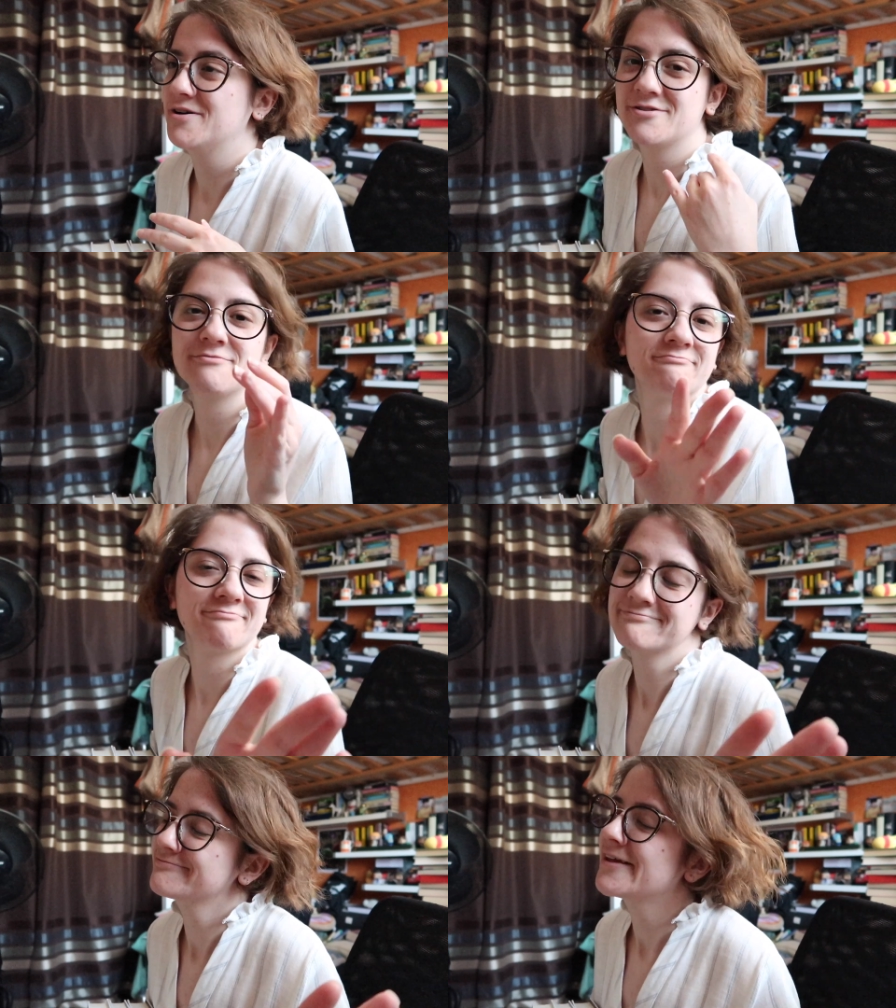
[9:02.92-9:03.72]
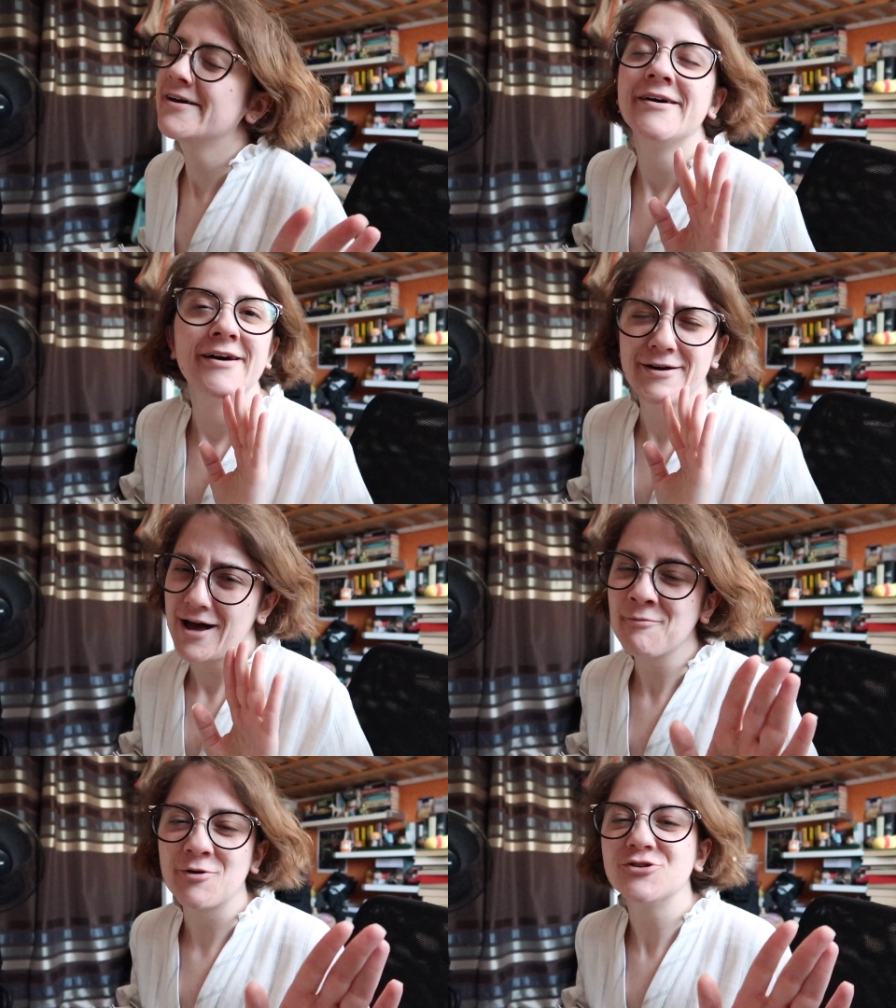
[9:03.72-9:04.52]
but
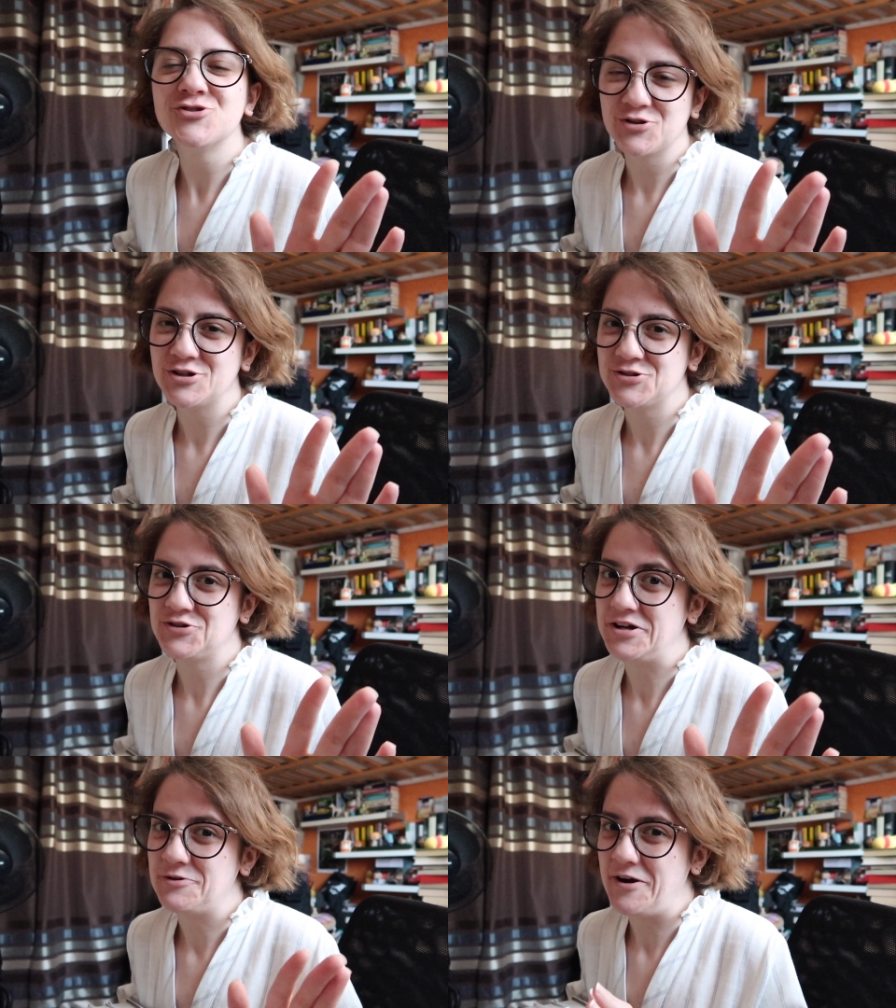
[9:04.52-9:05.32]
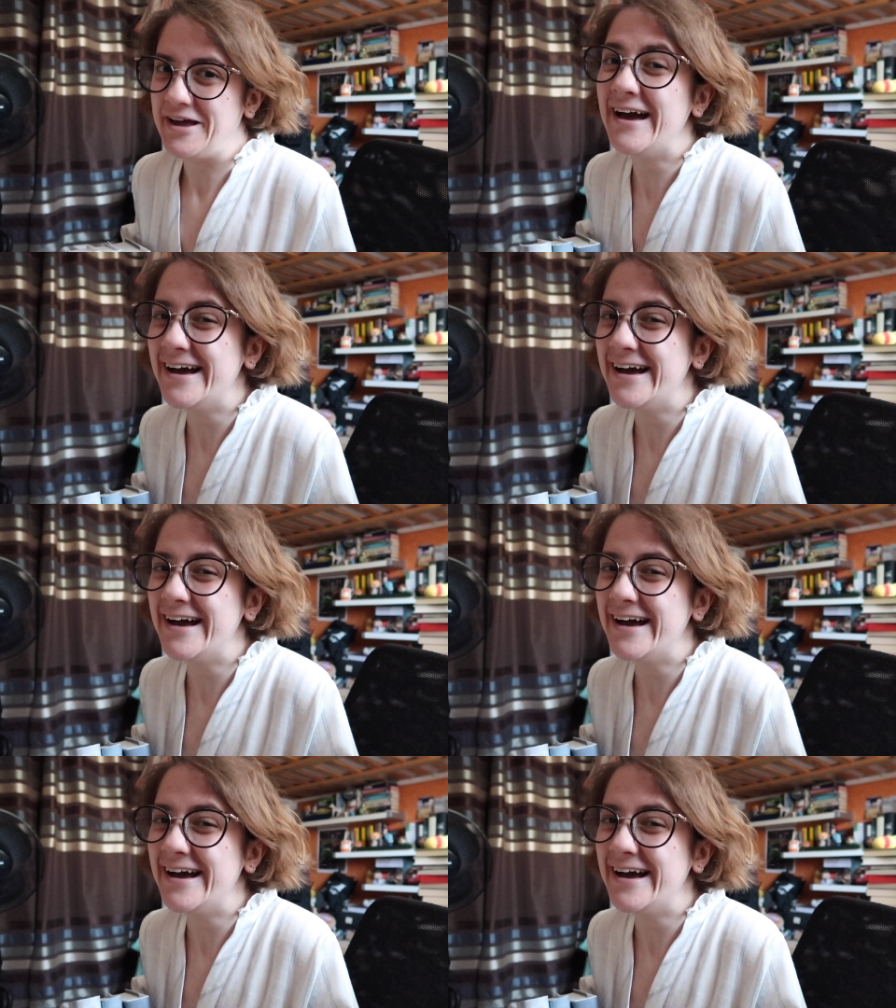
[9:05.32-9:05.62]
I'm going to show it to you anyway.